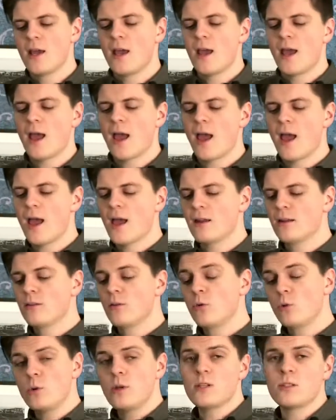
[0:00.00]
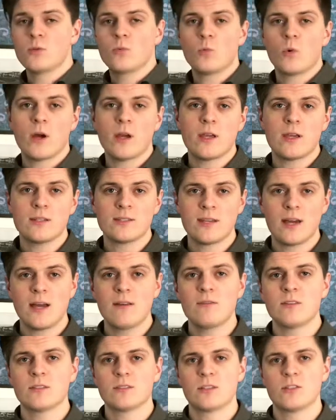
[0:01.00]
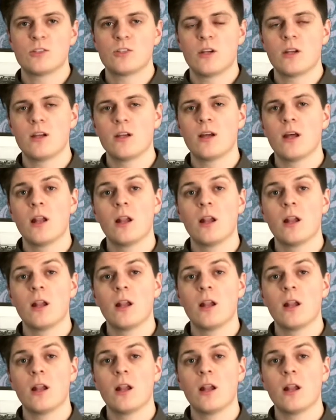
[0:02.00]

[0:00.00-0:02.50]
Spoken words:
And the reason why he's having such a